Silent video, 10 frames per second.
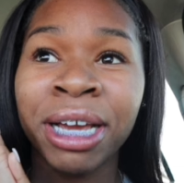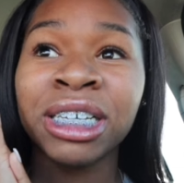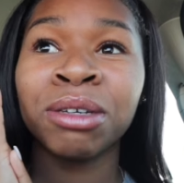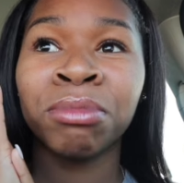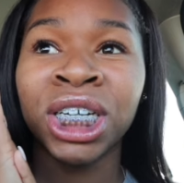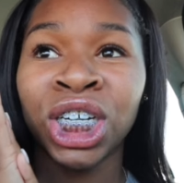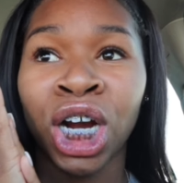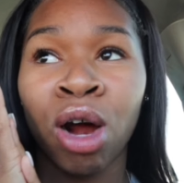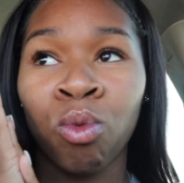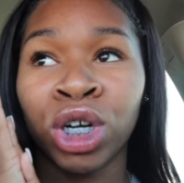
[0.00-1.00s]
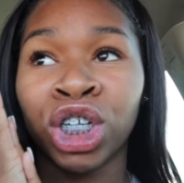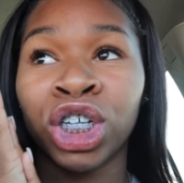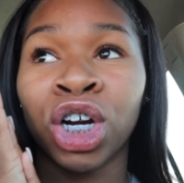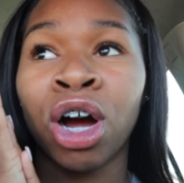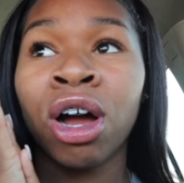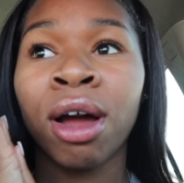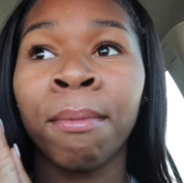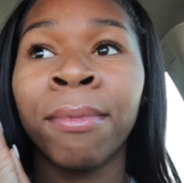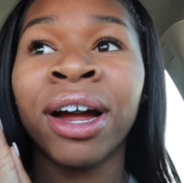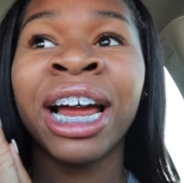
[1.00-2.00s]
makes me not want to talk,
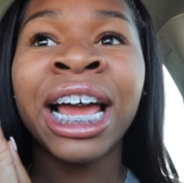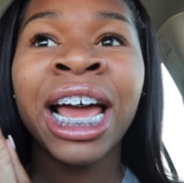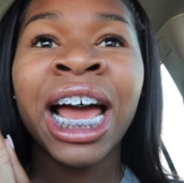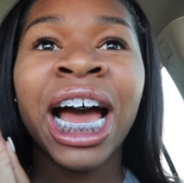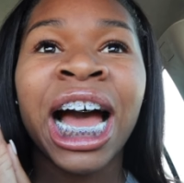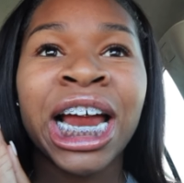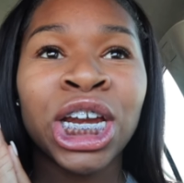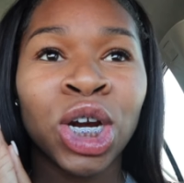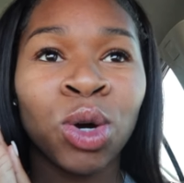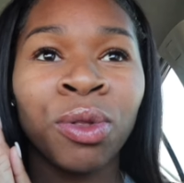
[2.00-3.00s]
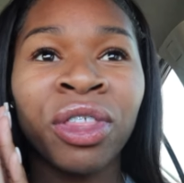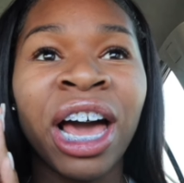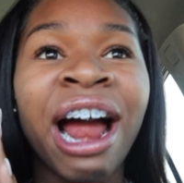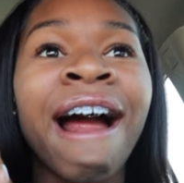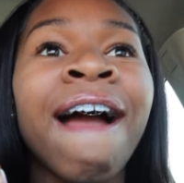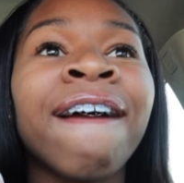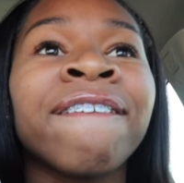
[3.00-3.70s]
but I know that